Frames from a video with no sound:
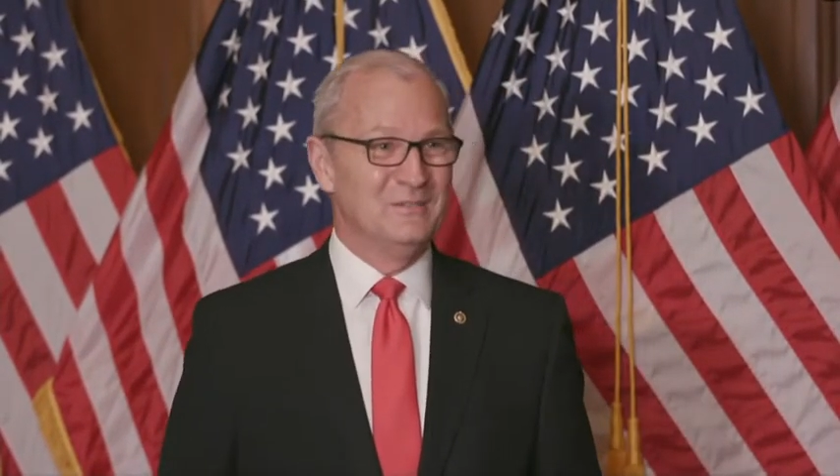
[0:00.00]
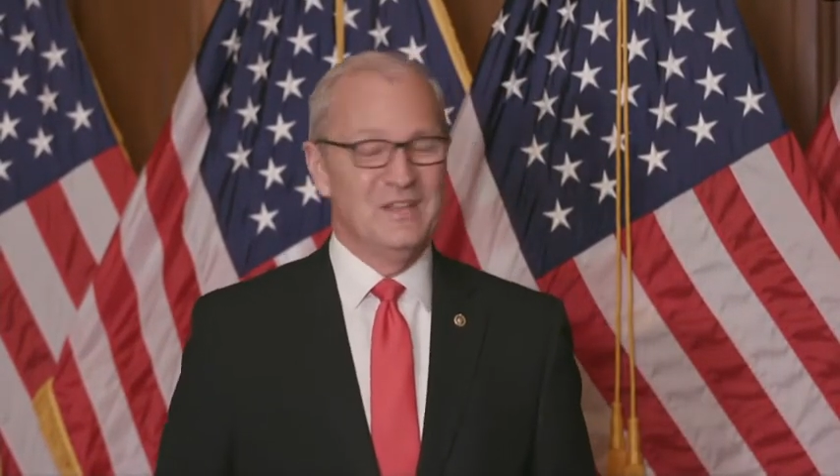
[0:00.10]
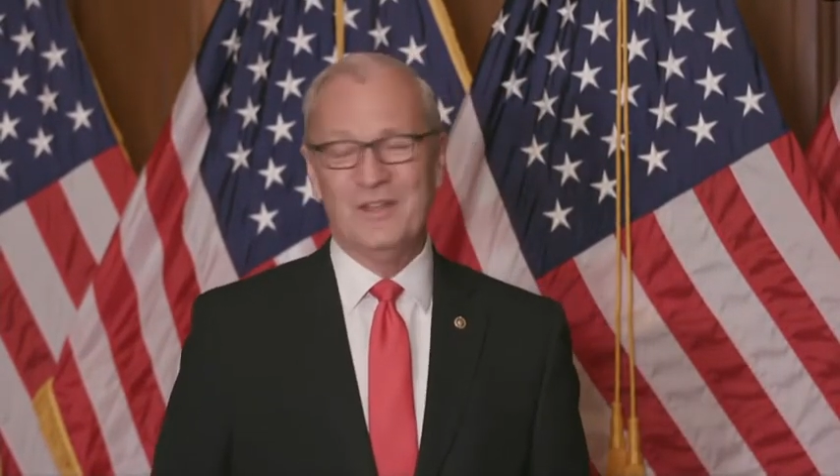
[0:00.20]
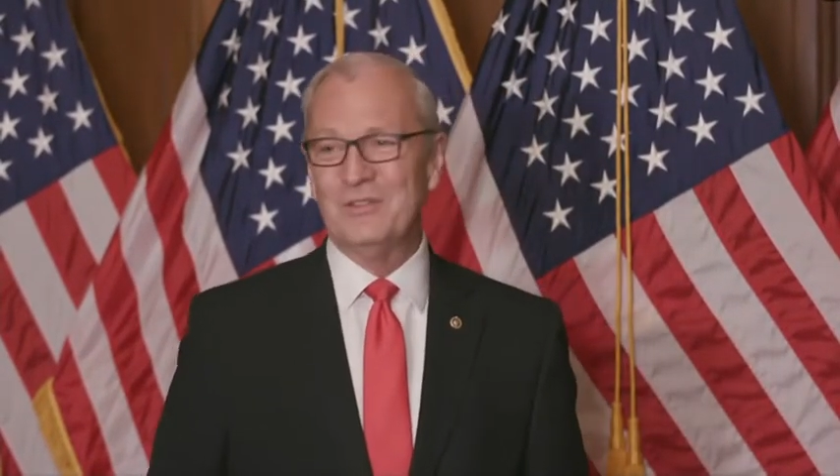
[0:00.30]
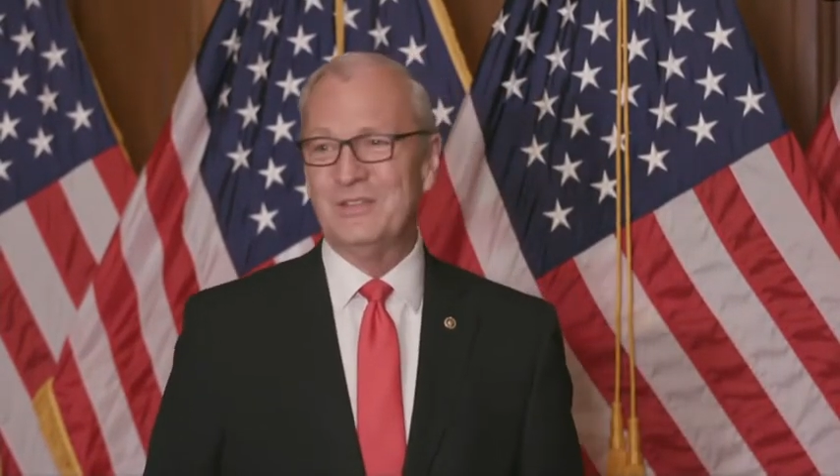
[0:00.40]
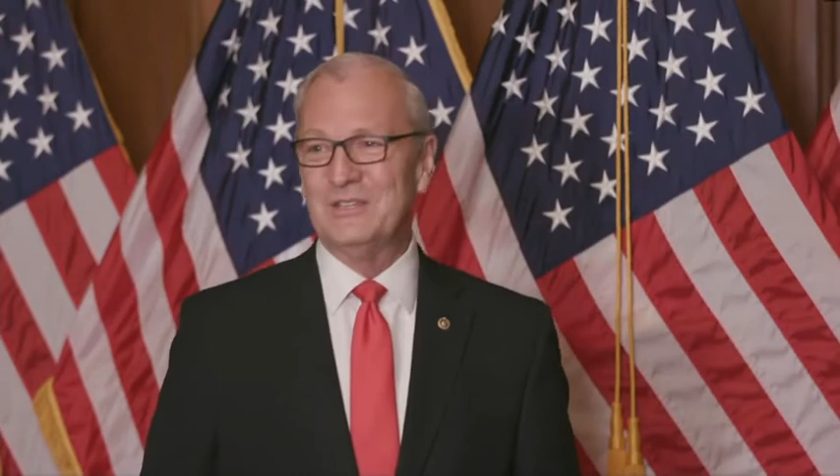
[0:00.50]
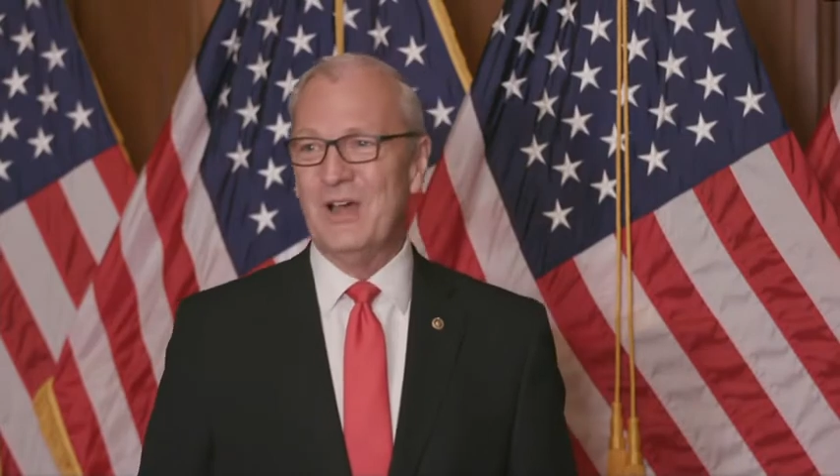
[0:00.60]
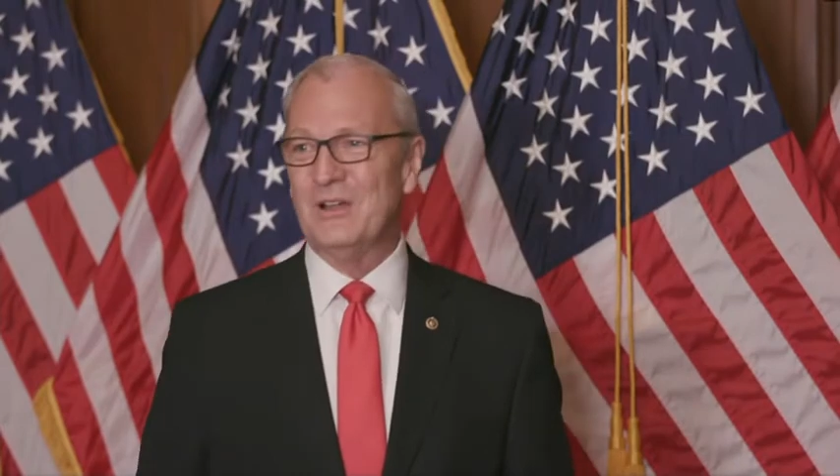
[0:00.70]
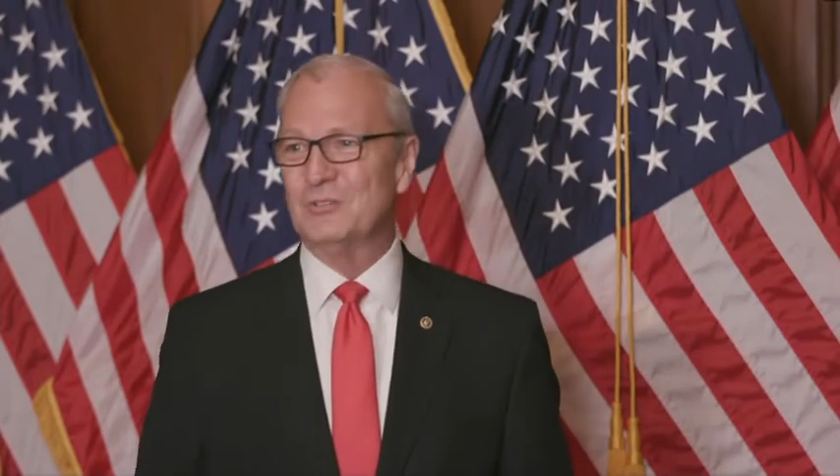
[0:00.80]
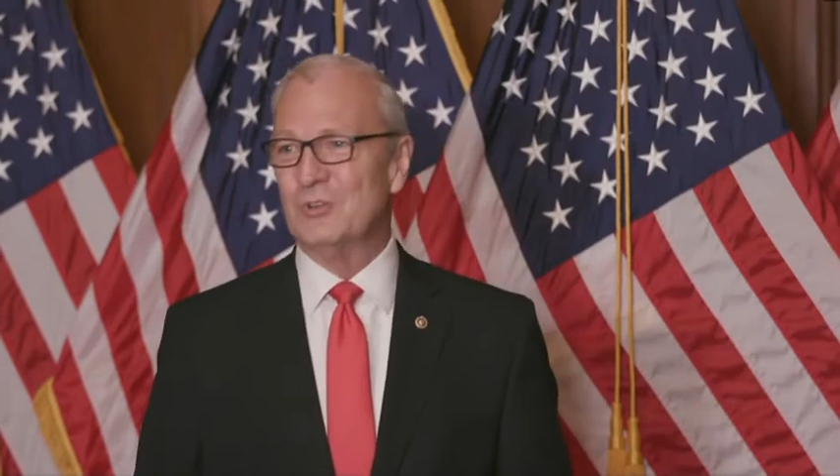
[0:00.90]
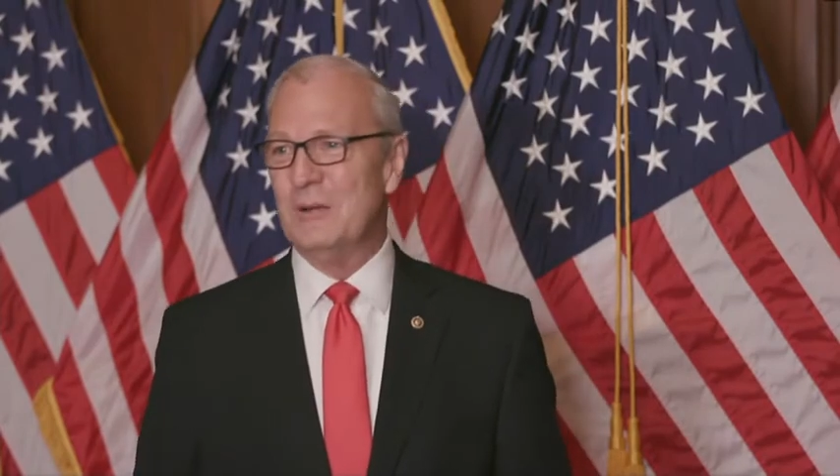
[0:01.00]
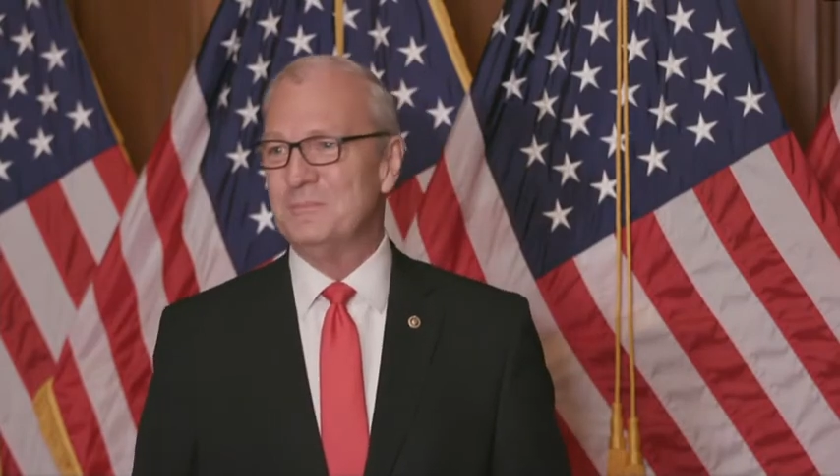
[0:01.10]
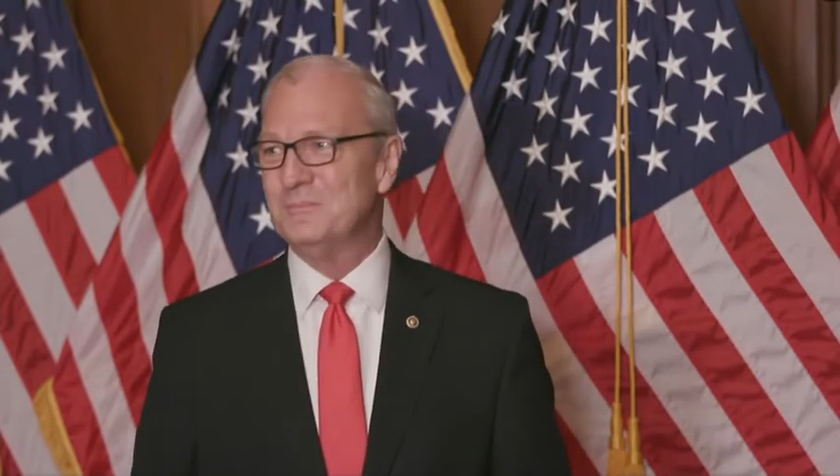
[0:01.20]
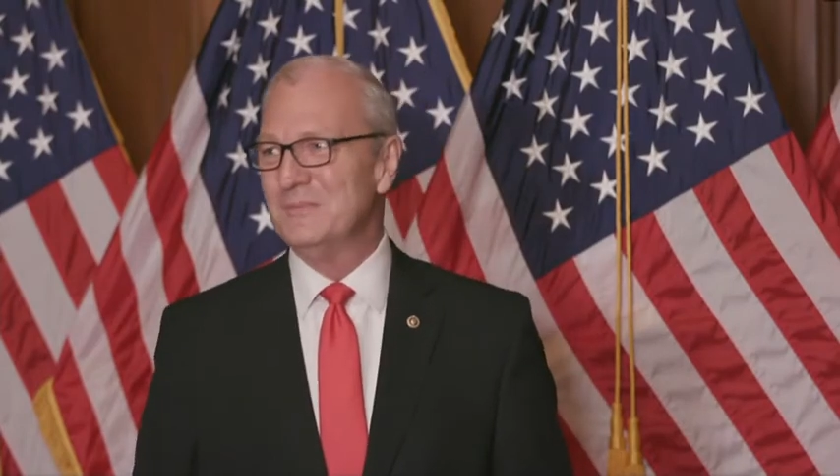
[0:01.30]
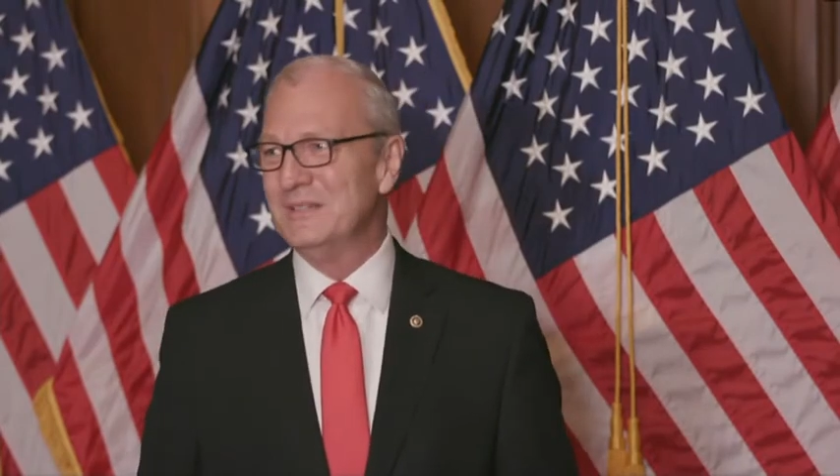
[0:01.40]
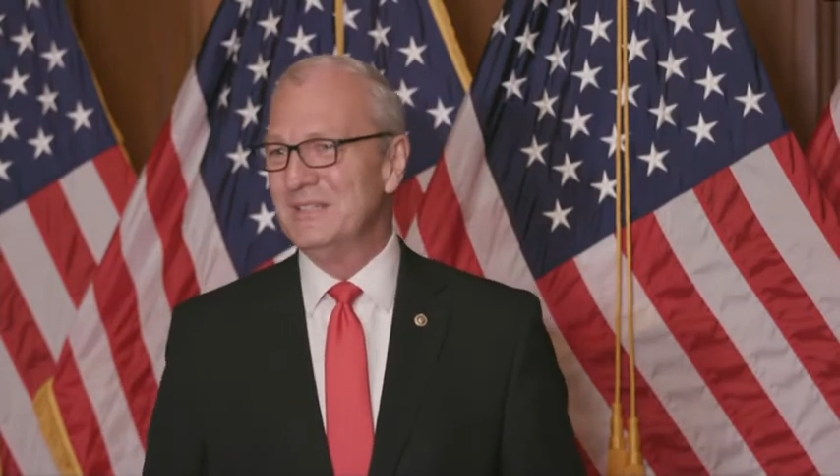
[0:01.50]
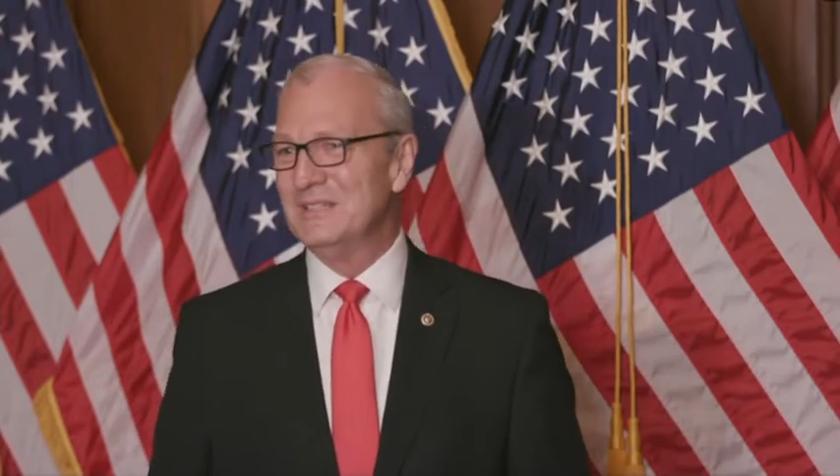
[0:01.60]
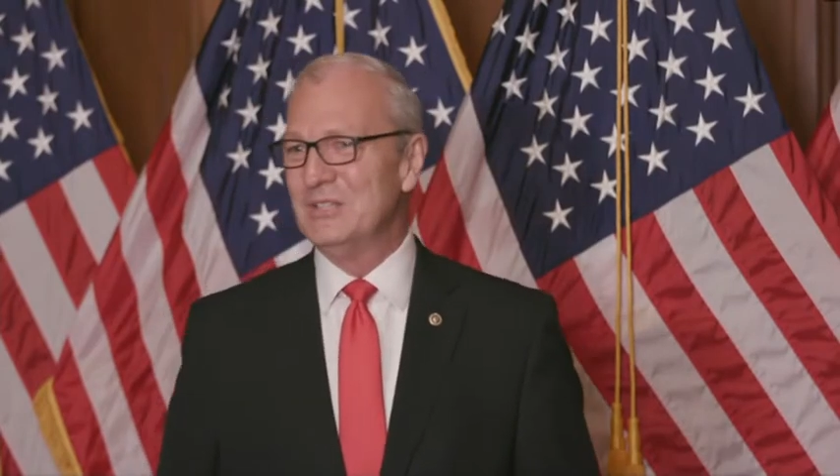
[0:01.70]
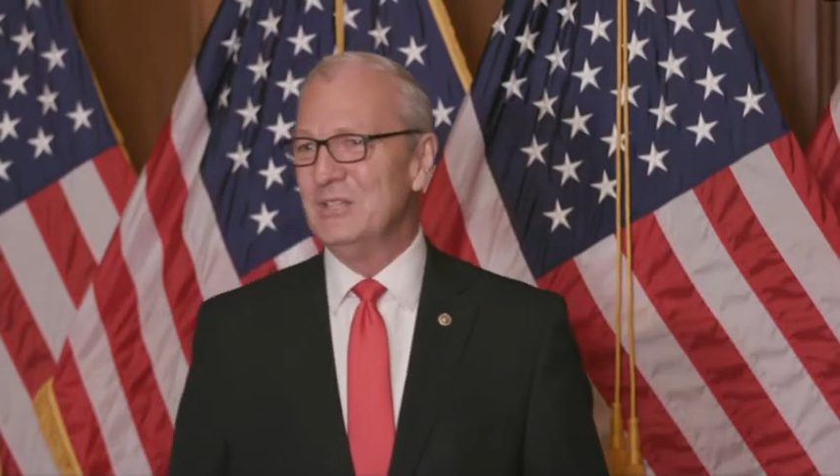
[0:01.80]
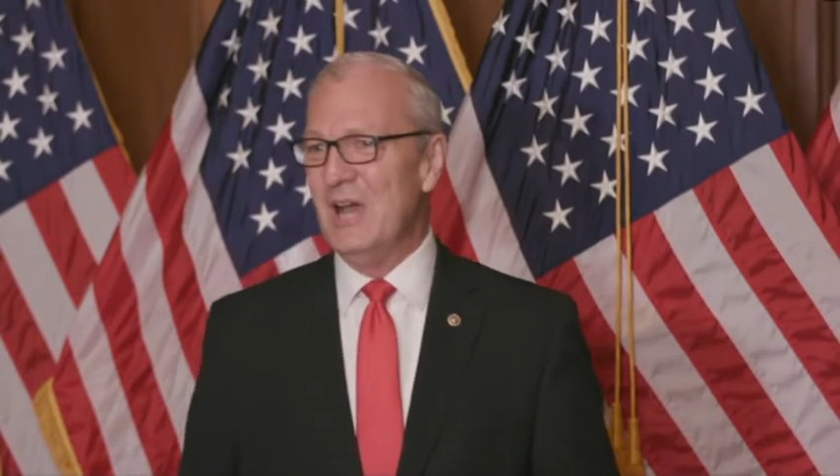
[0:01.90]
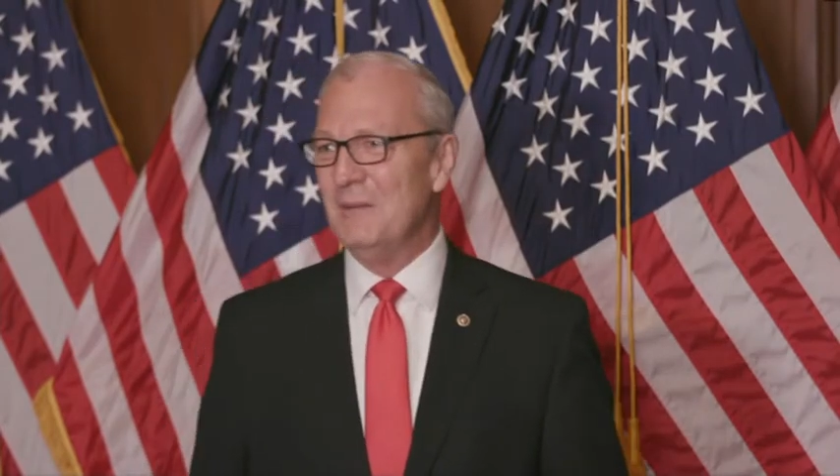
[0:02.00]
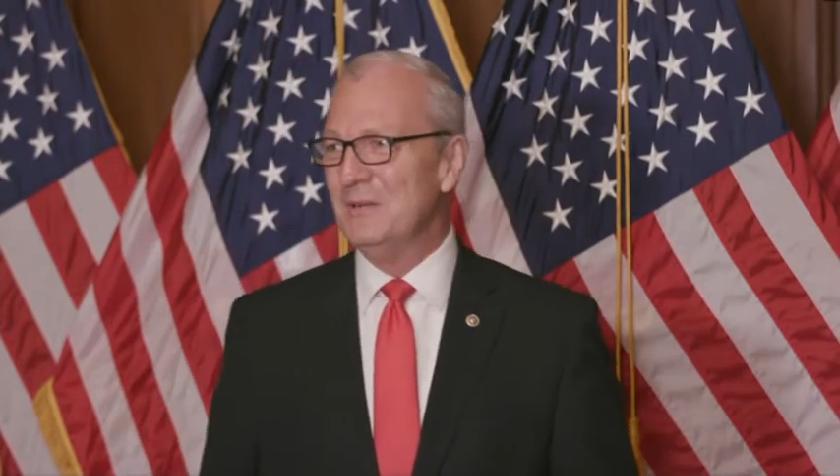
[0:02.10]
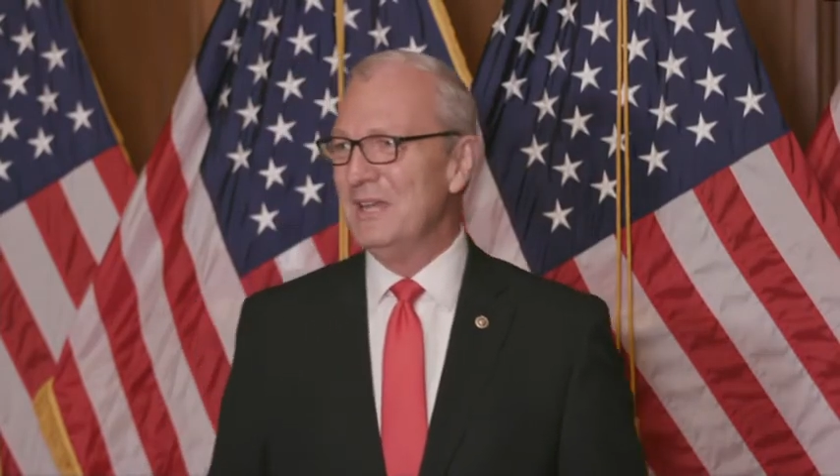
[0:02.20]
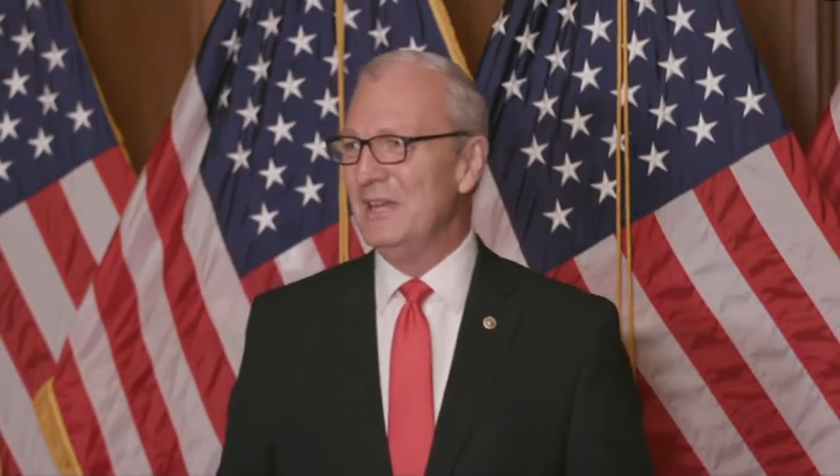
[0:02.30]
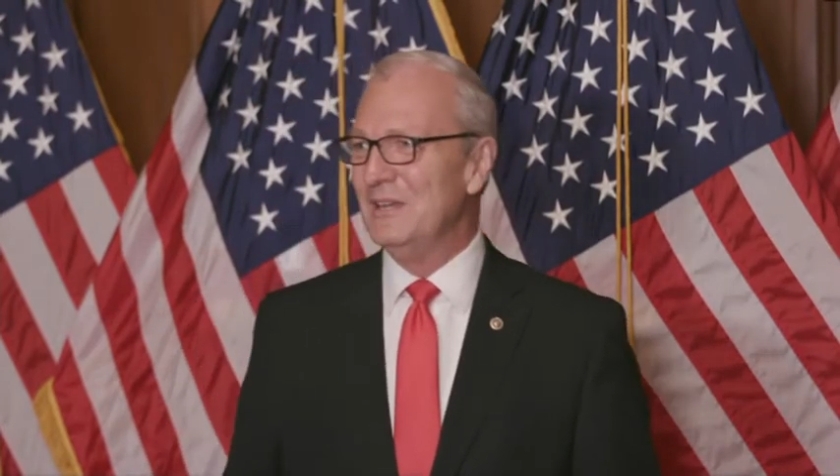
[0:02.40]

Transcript: other than Donald Trump, to nominate